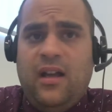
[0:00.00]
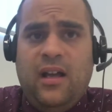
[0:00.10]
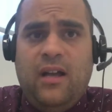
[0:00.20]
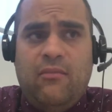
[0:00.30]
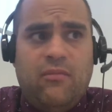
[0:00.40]

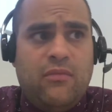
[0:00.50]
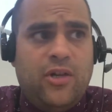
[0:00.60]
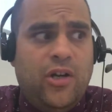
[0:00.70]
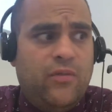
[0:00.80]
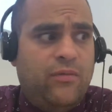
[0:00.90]

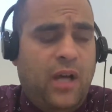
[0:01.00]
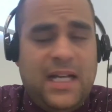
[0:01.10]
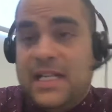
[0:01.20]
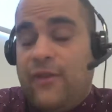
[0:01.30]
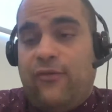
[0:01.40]
I
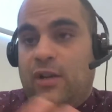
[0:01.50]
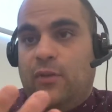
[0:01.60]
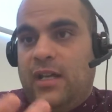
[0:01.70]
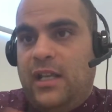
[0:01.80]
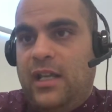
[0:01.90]
definitely
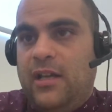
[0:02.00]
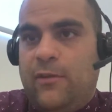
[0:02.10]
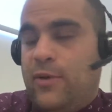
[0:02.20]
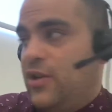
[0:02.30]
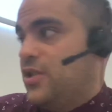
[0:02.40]
want to hear
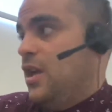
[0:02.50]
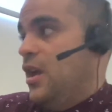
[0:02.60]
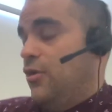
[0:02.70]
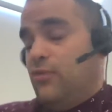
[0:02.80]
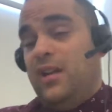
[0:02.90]
it, because
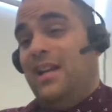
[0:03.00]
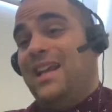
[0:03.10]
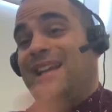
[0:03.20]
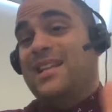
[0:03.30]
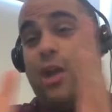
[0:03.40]

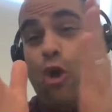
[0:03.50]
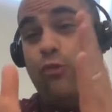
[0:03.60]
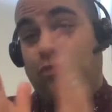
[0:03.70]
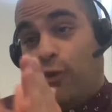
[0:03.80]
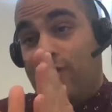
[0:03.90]
really in this
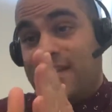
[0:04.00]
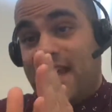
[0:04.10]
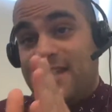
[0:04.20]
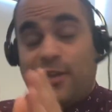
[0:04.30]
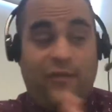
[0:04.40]
whole
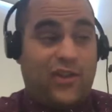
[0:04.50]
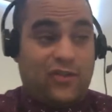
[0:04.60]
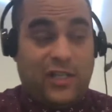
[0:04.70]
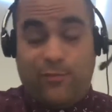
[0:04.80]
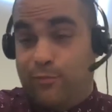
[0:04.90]
process of
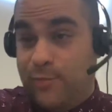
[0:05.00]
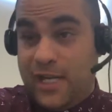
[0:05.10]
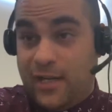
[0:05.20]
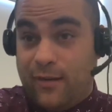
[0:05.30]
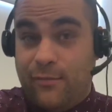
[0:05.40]
actually
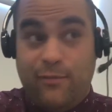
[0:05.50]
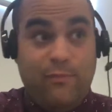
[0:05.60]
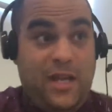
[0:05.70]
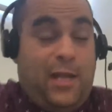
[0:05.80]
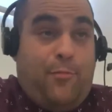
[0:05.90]
being
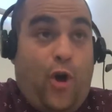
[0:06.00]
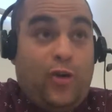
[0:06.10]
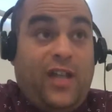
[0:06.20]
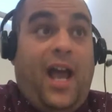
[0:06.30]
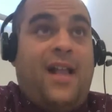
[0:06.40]
a
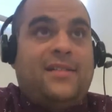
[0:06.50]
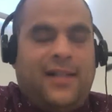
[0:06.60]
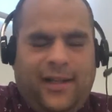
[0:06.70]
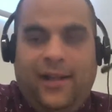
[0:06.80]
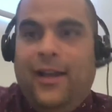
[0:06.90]

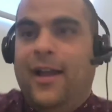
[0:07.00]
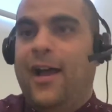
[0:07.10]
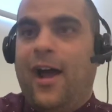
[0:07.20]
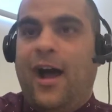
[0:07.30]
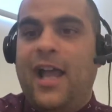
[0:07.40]
podcaster,
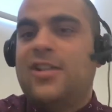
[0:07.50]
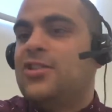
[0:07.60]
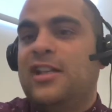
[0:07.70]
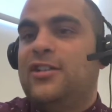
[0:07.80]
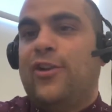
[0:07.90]
I
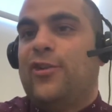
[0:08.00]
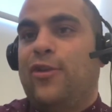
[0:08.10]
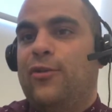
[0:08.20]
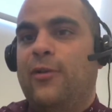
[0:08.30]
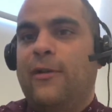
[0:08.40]
actually don't
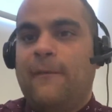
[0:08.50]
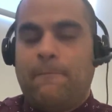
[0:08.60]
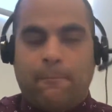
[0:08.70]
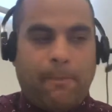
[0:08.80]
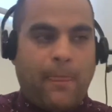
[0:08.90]
know
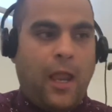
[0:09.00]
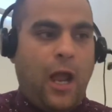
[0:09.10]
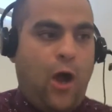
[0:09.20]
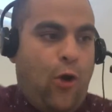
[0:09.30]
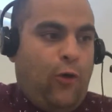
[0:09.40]

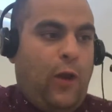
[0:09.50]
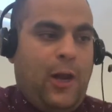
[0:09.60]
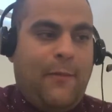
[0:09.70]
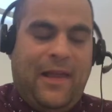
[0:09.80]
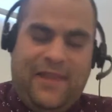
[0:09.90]
a whole lot
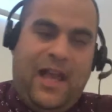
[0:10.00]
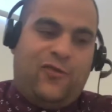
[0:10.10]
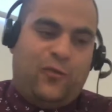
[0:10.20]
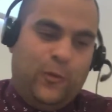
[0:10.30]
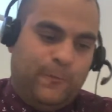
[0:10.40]
about the
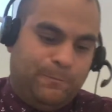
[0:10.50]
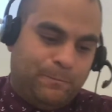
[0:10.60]
actual